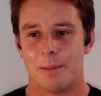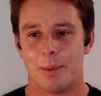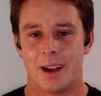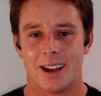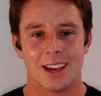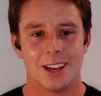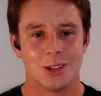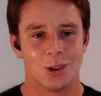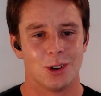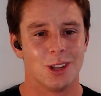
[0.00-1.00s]
But
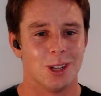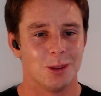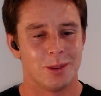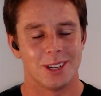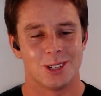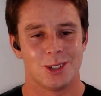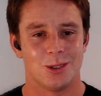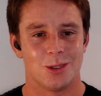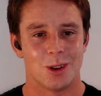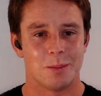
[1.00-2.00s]
can you talk a little bit
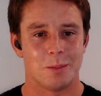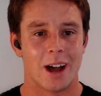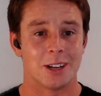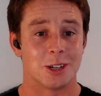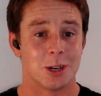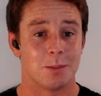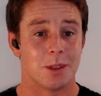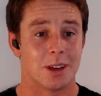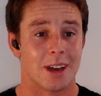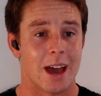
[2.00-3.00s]
to the
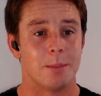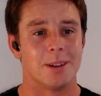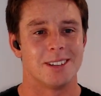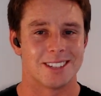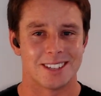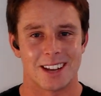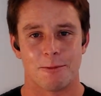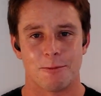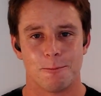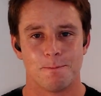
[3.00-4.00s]
partnership that our businesses
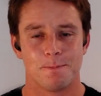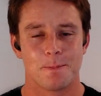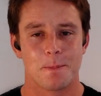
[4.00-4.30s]
have?